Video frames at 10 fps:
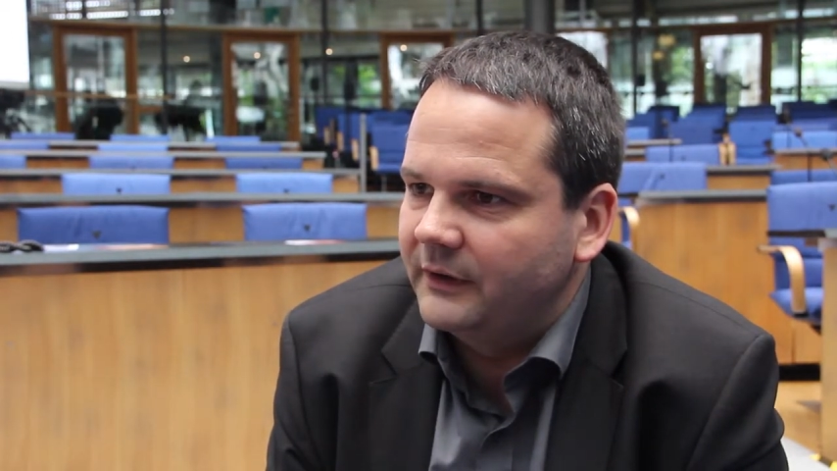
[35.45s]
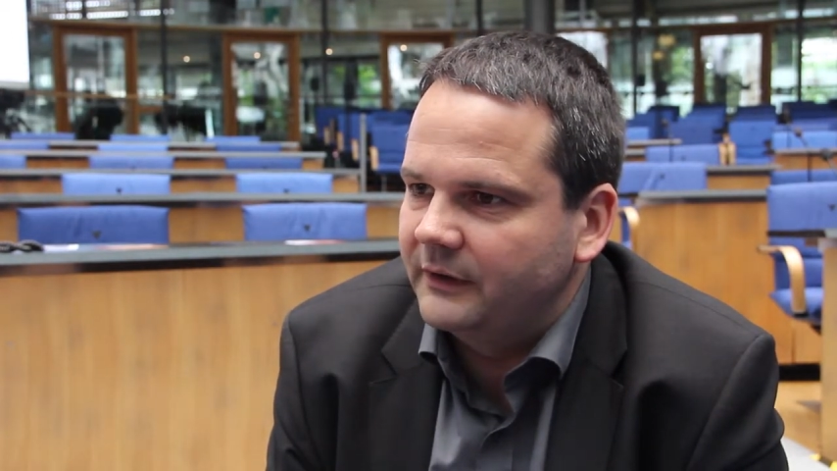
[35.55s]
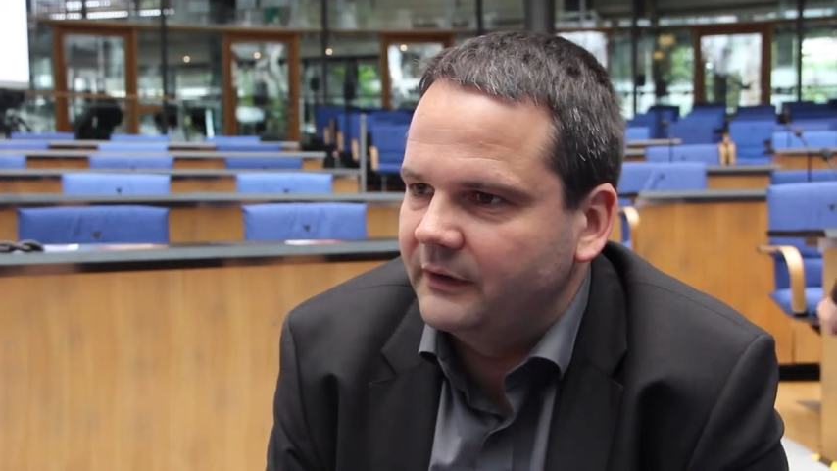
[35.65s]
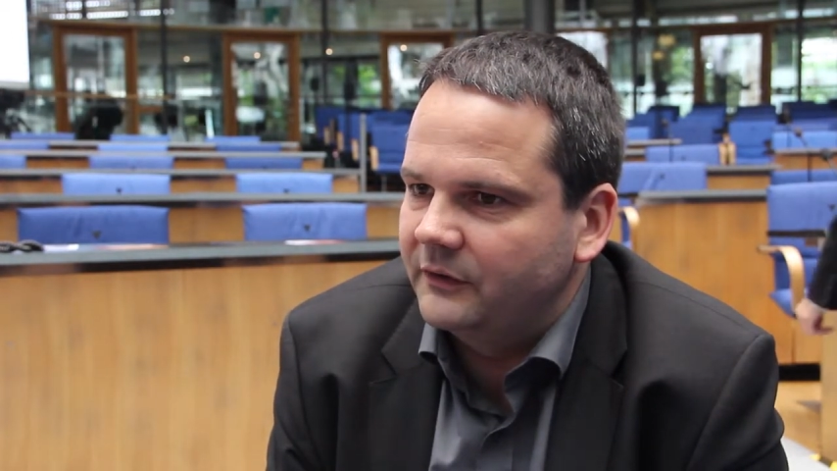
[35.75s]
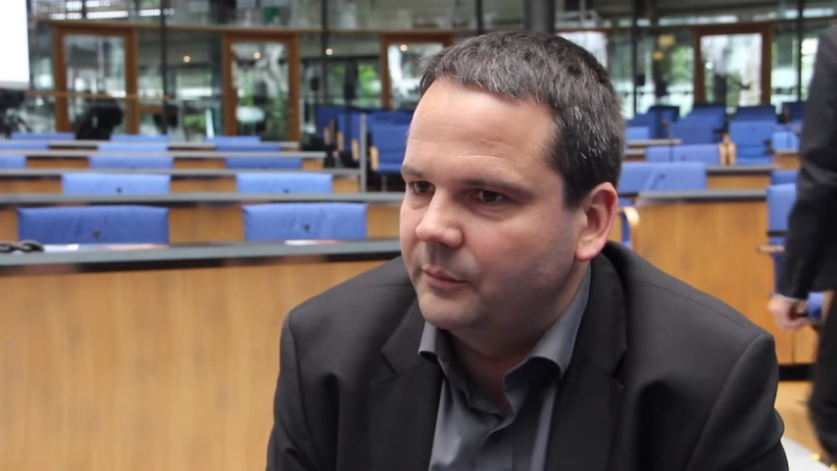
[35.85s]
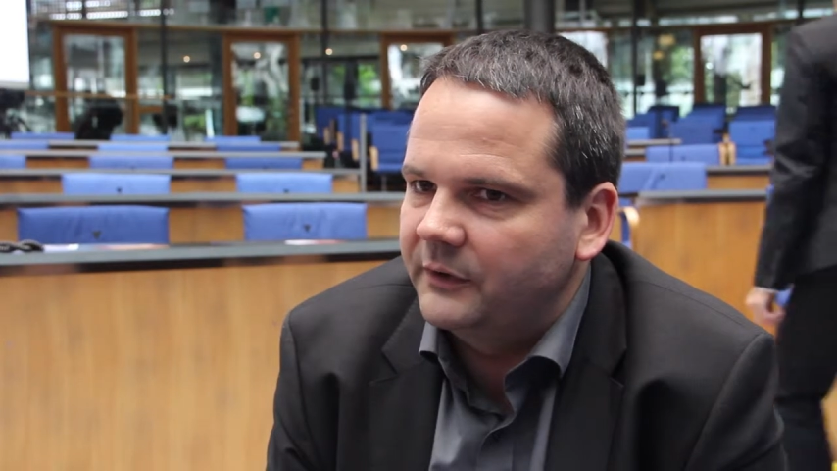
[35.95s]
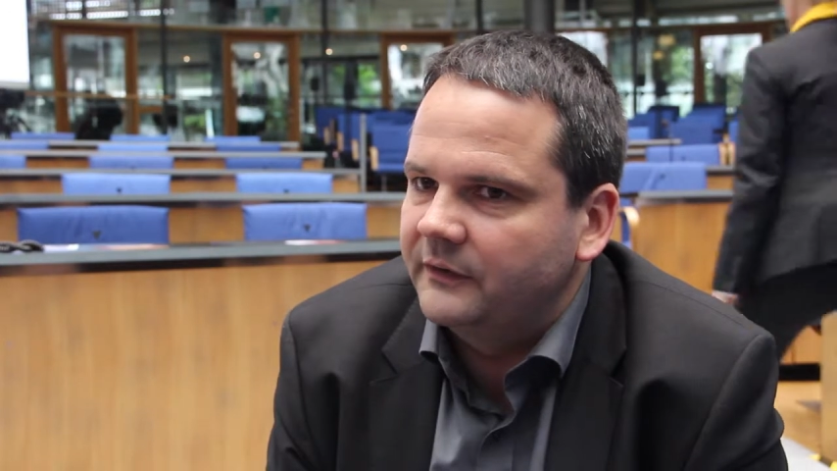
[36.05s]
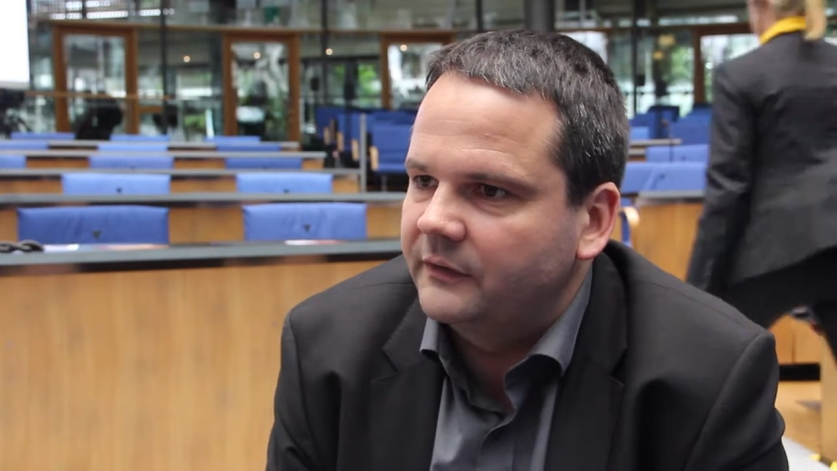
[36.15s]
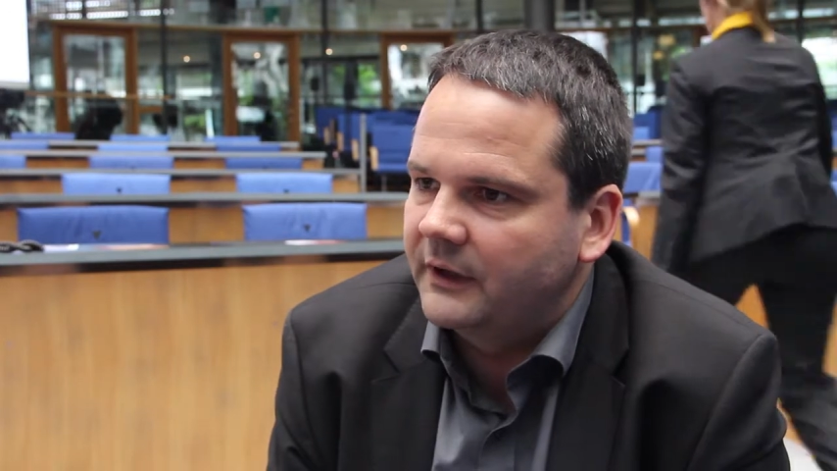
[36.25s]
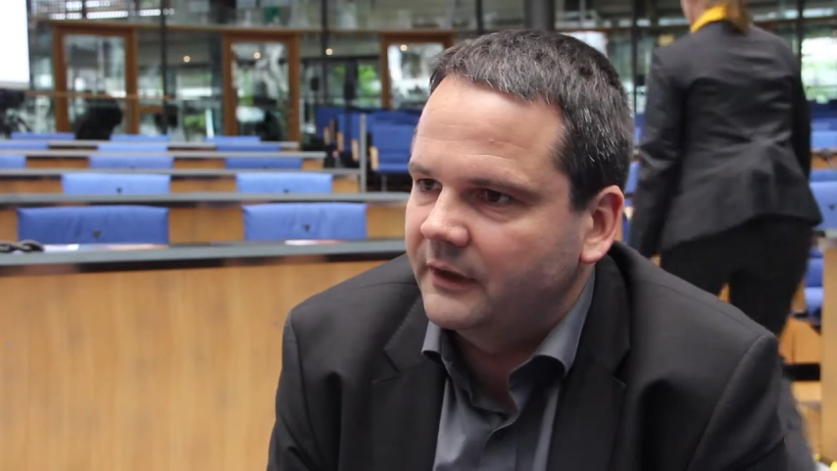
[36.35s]
and as a
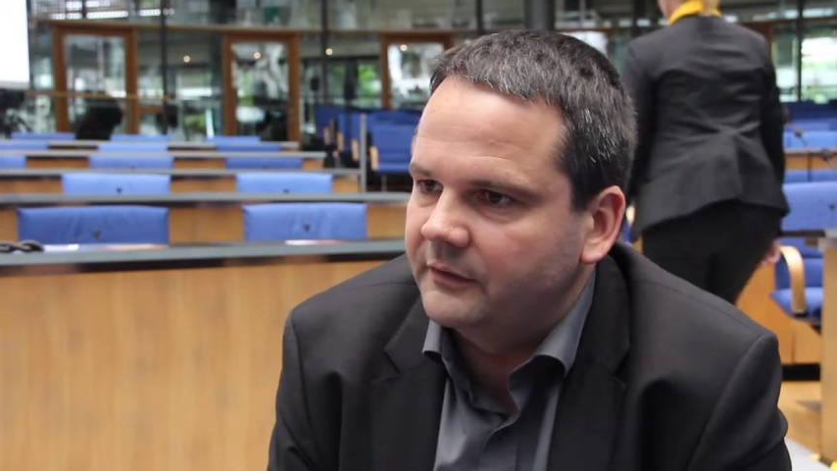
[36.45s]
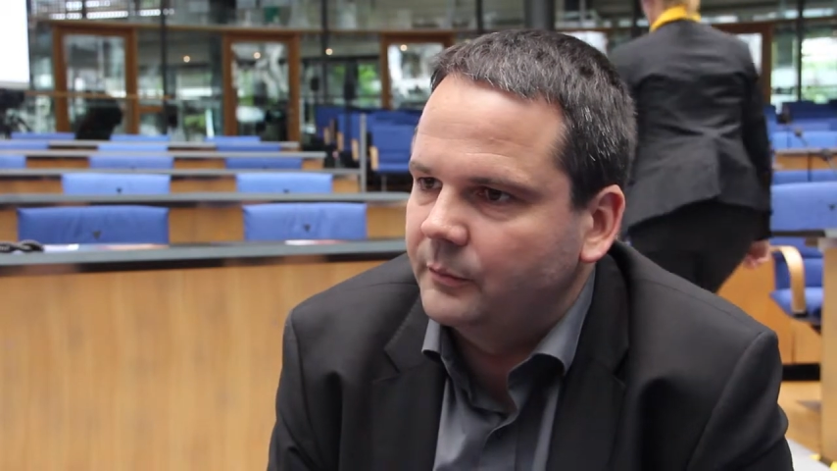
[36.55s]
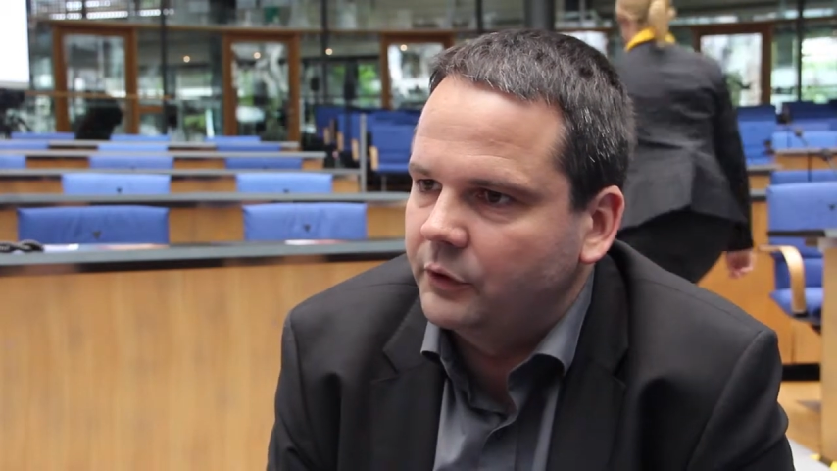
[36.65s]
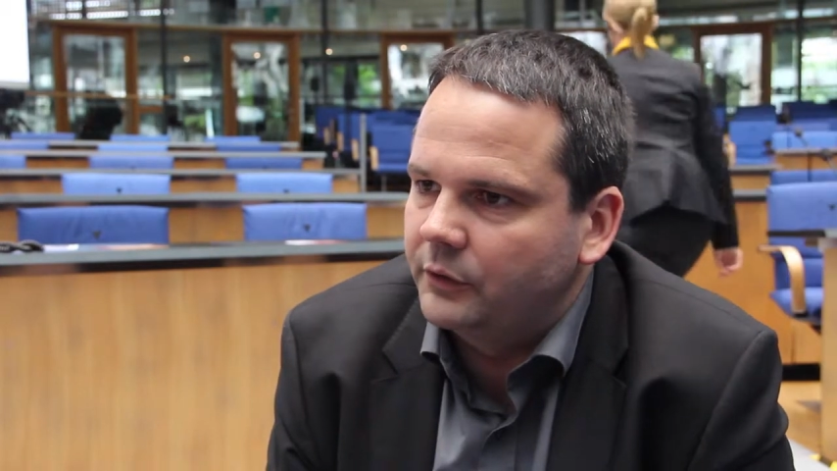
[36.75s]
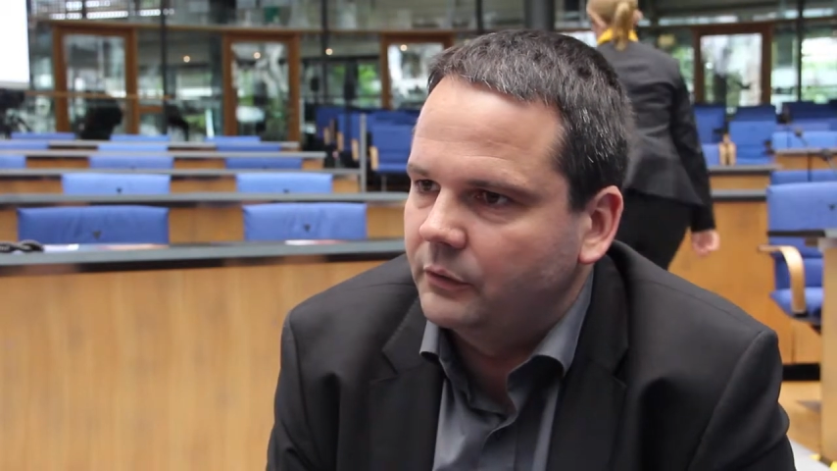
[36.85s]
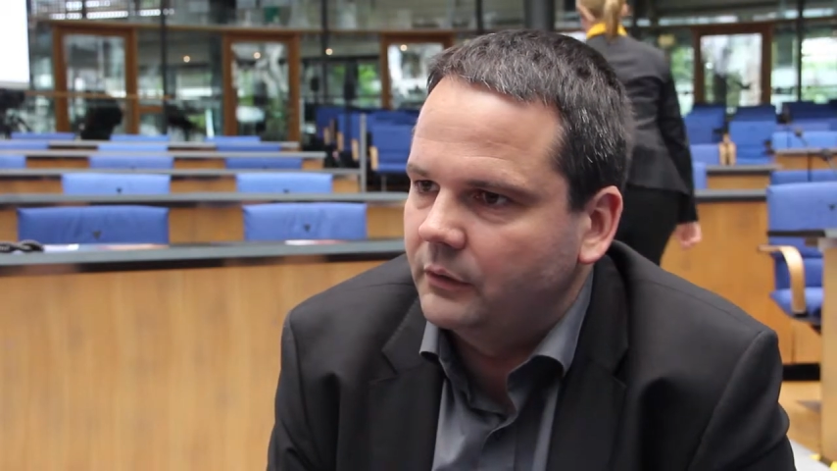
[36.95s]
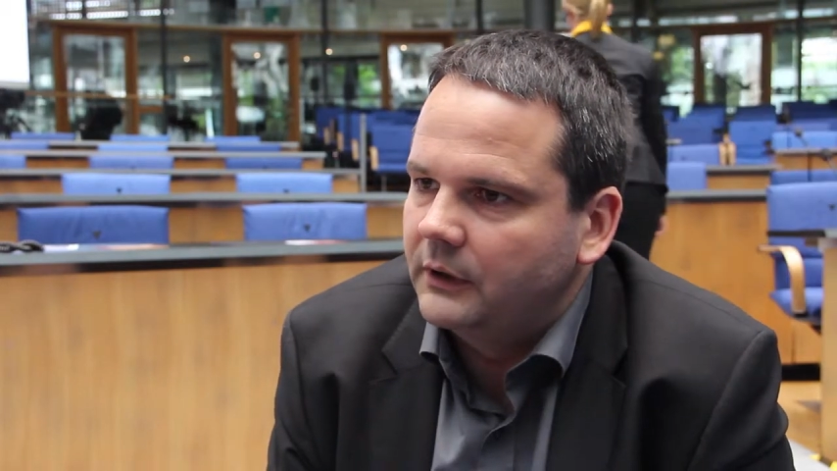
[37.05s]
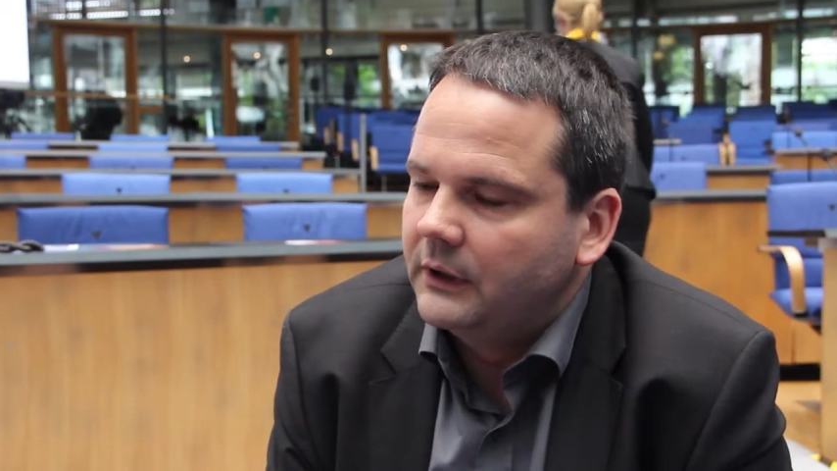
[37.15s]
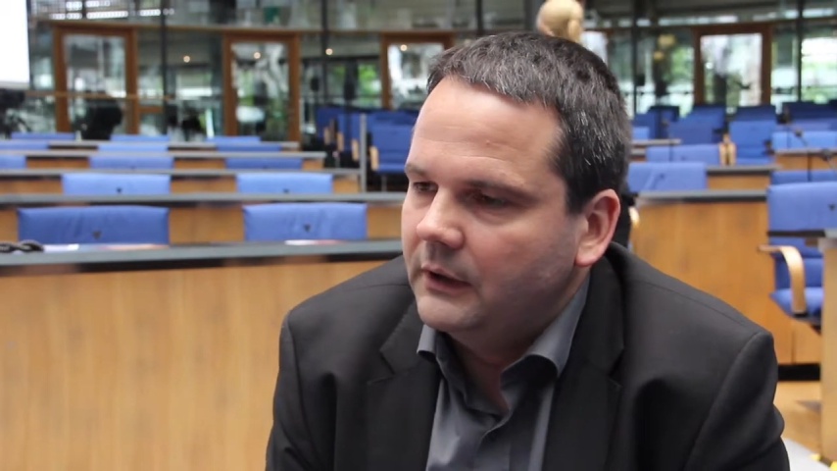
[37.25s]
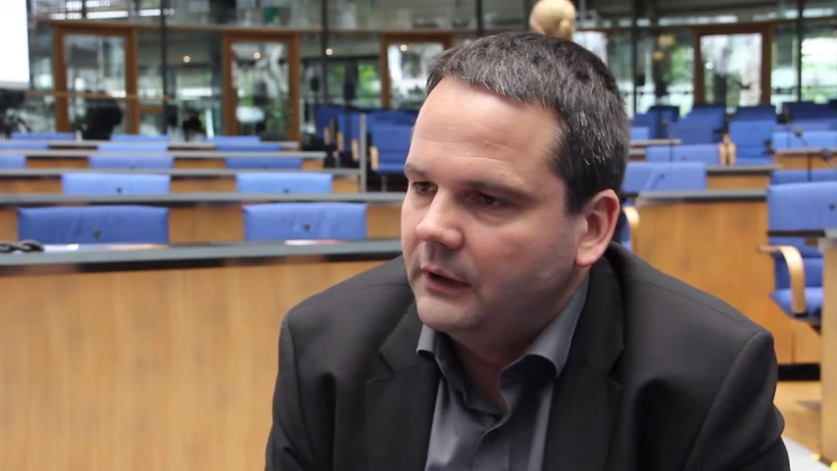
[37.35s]
business customer you're